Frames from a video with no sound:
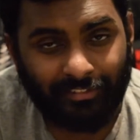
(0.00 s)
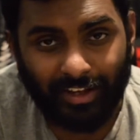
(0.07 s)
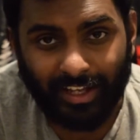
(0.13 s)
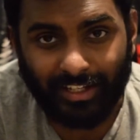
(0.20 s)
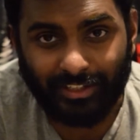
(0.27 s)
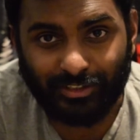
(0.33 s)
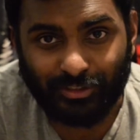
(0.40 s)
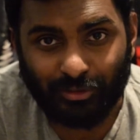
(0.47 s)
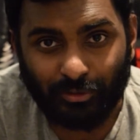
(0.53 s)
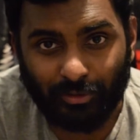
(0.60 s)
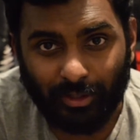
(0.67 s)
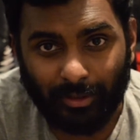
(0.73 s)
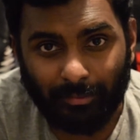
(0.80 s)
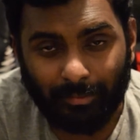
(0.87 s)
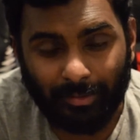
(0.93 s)
finally
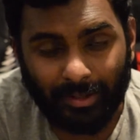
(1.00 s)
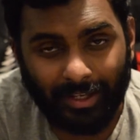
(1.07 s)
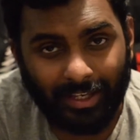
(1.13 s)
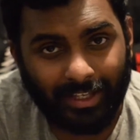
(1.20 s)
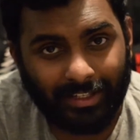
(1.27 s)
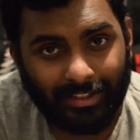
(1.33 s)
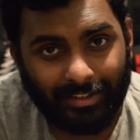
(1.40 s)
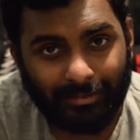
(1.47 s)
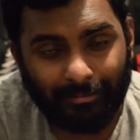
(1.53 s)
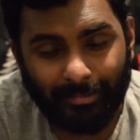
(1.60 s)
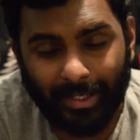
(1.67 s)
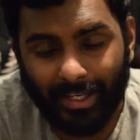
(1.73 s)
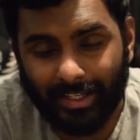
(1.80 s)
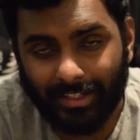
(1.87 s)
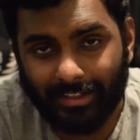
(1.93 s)
showed up, and
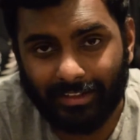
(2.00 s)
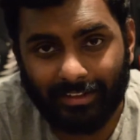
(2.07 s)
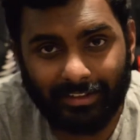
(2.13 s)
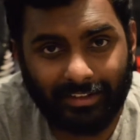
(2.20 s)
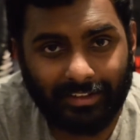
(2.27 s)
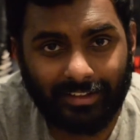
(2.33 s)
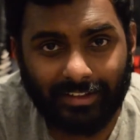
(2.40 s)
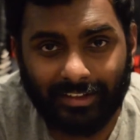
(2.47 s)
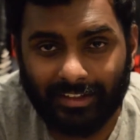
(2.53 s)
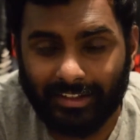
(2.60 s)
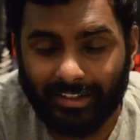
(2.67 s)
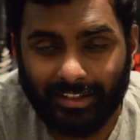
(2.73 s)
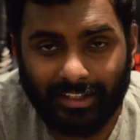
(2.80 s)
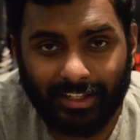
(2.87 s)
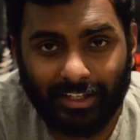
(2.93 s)
man,
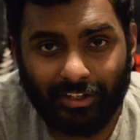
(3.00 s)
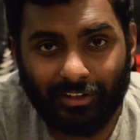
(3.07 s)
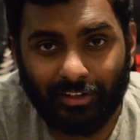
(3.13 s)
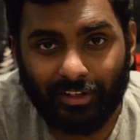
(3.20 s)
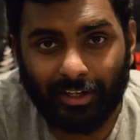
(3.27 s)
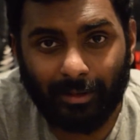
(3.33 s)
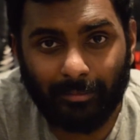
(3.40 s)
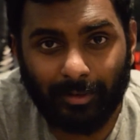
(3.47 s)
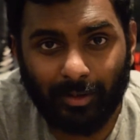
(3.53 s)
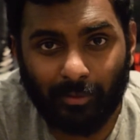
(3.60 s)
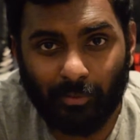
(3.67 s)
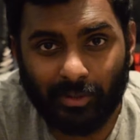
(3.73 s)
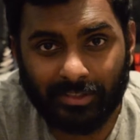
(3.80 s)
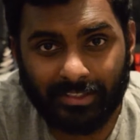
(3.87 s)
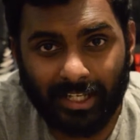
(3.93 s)
it couldn't come at
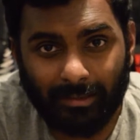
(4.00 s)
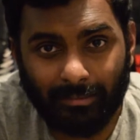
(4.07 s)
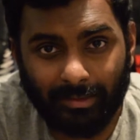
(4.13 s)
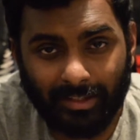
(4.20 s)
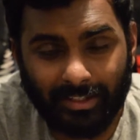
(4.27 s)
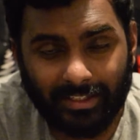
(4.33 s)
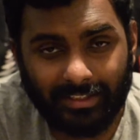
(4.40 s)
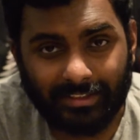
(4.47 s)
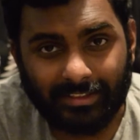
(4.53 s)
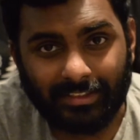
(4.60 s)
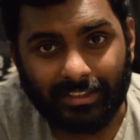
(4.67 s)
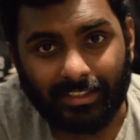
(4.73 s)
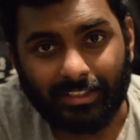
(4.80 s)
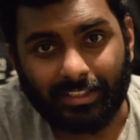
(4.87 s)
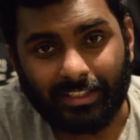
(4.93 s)
a worse time than this.